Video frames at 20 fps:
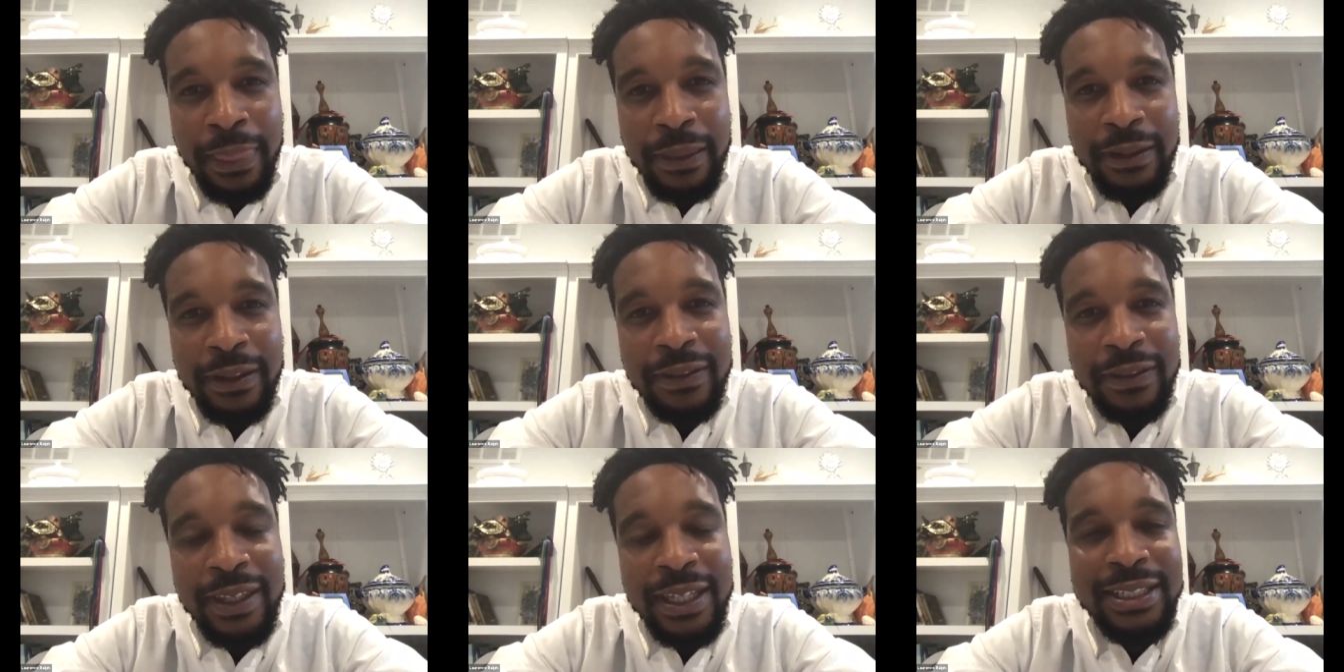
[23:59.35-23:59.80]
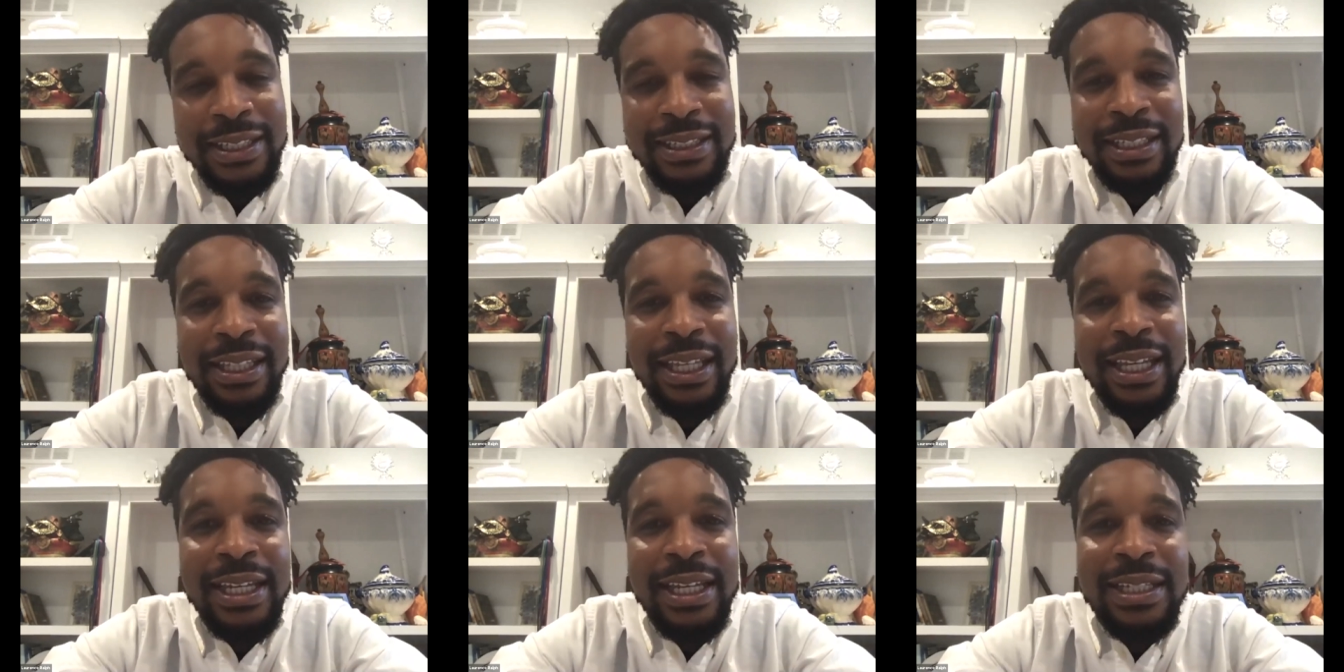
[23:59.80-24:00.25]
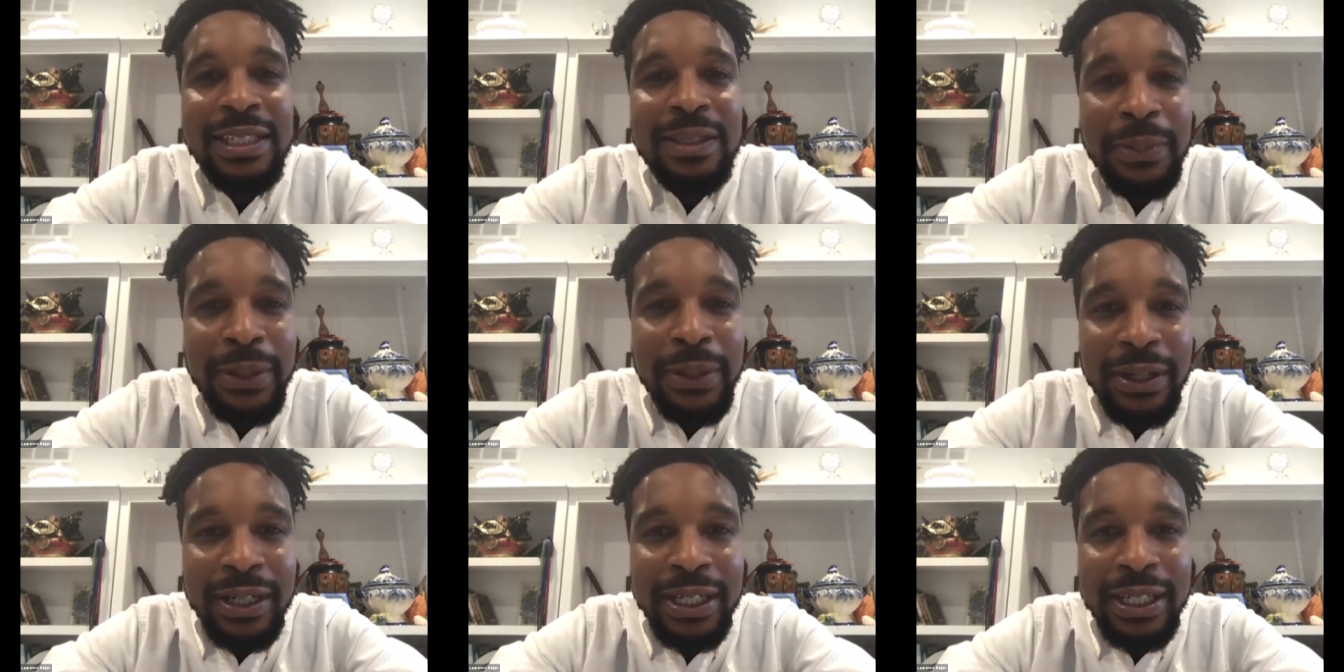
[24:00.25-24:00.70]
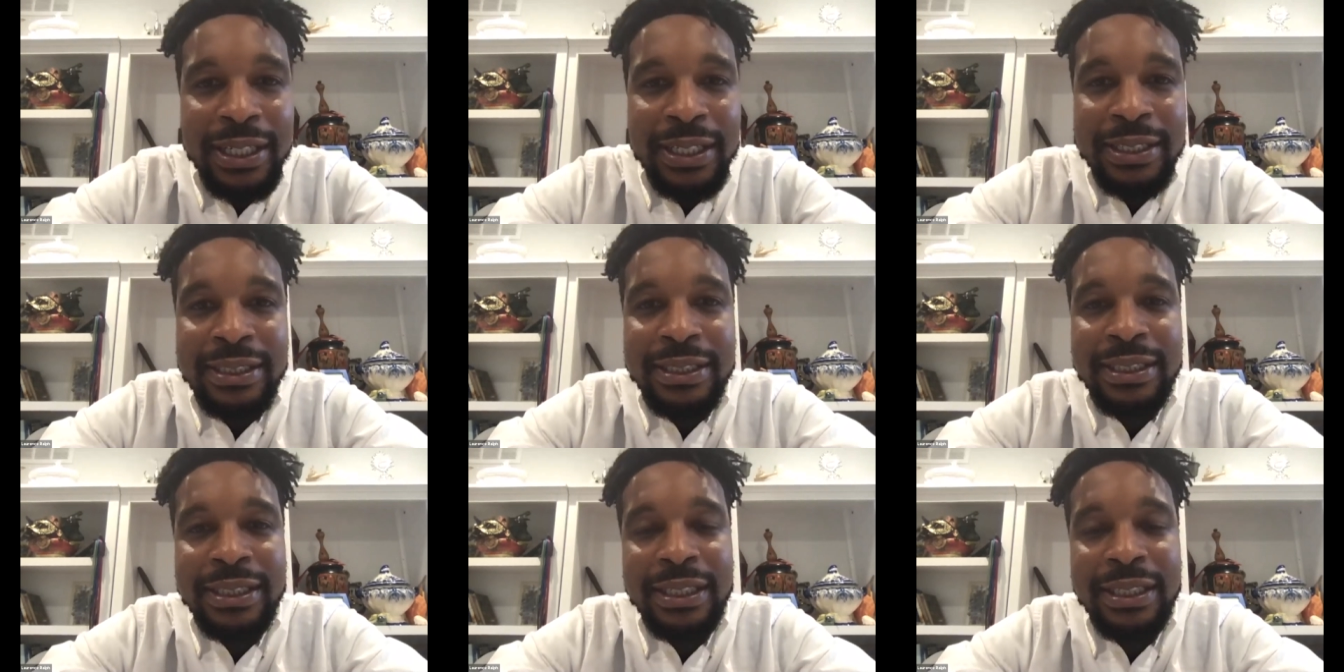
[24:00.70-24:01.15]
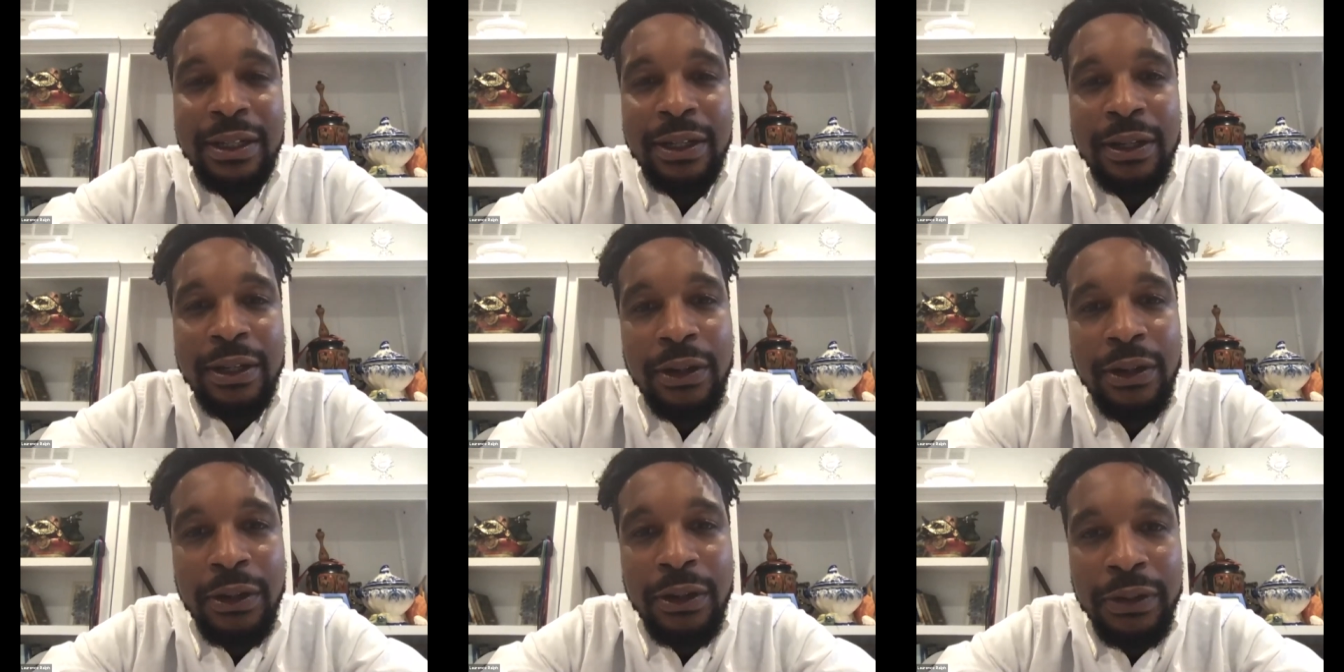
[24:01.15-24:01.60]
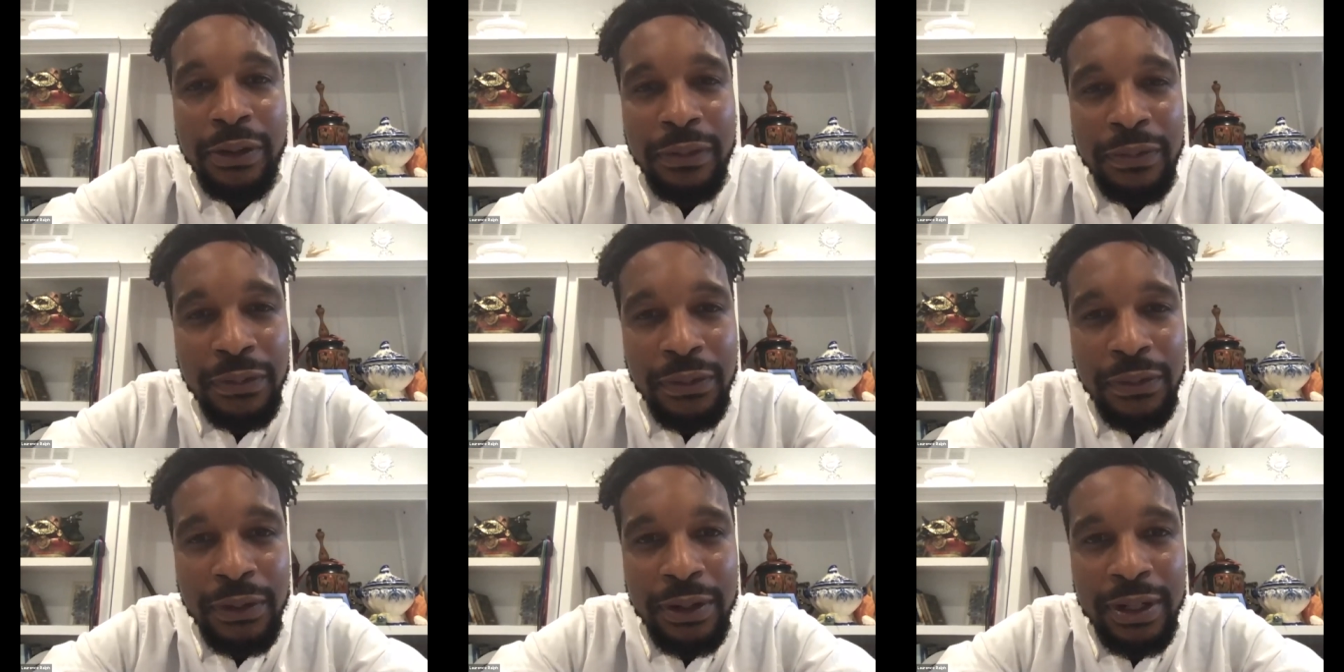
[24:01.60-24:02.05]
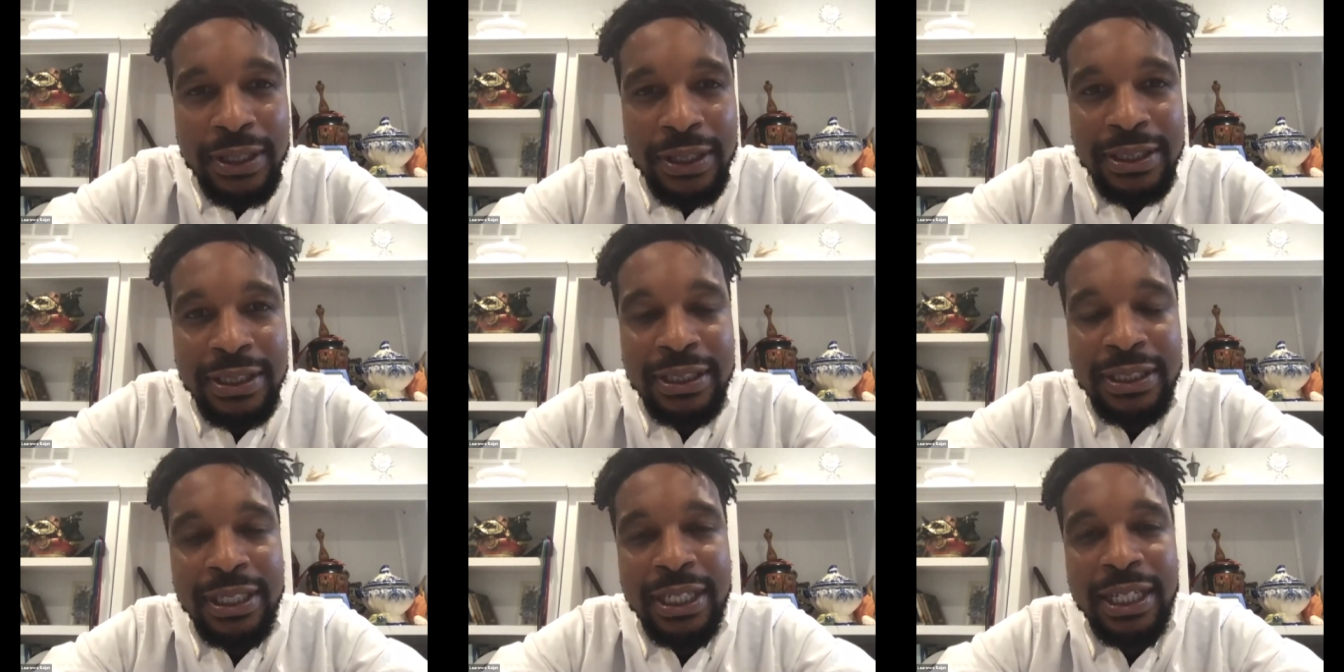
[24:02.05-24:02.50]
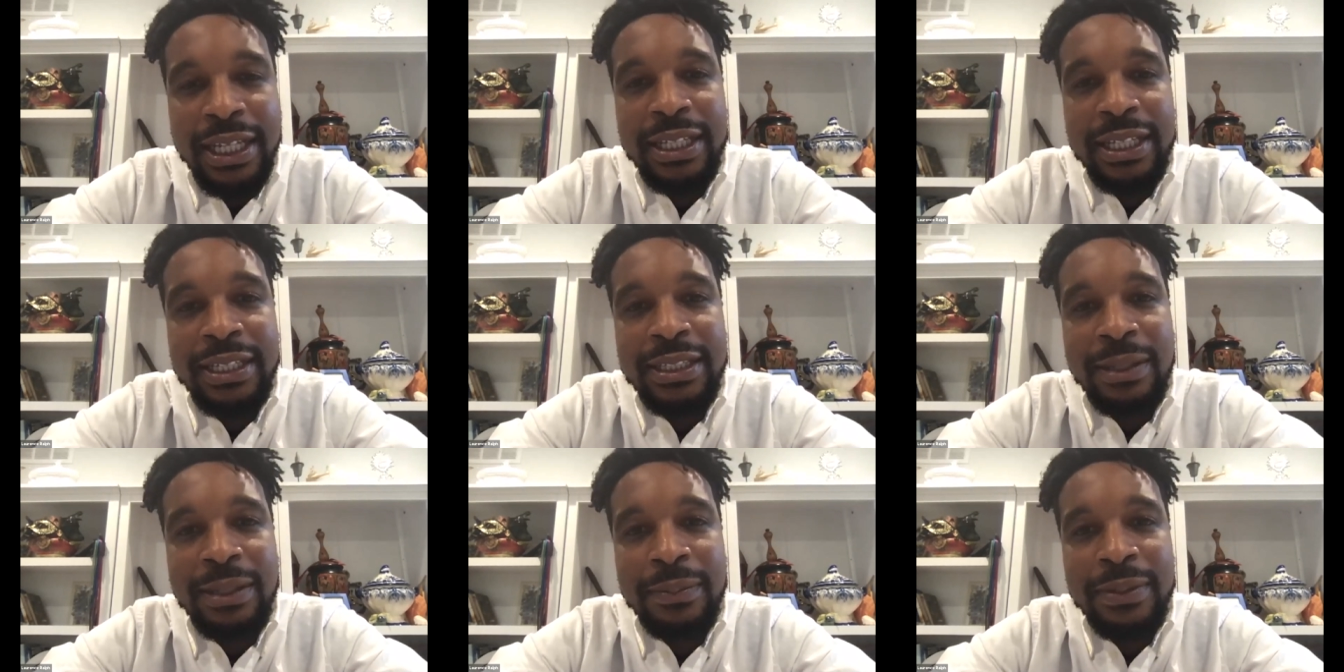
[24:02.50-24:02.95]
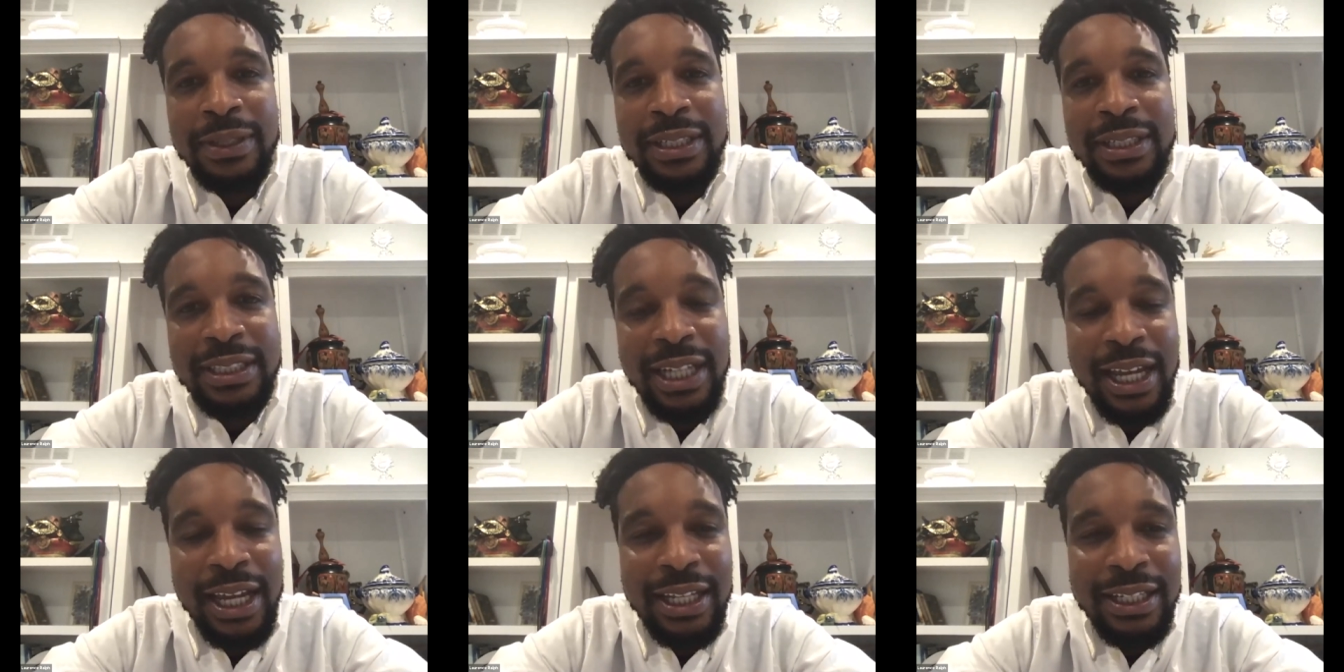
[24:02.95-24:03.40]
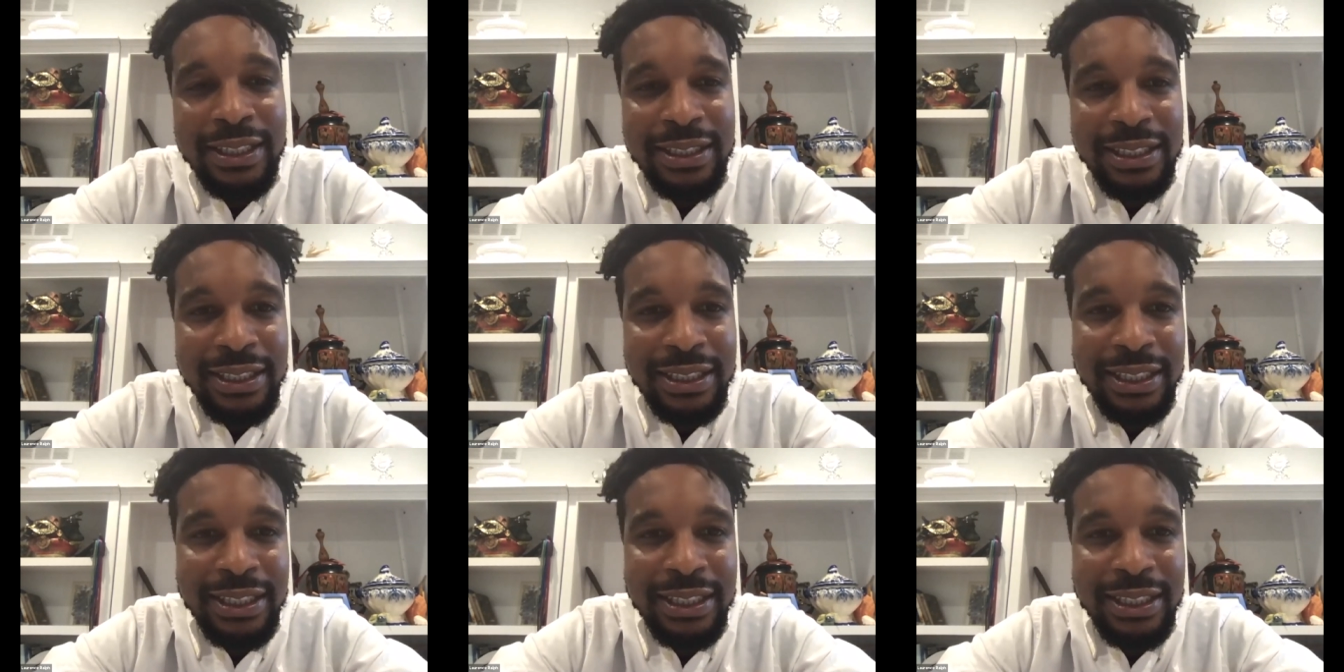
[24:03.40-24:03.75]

the things that they experience uh, on the force and some of the challenges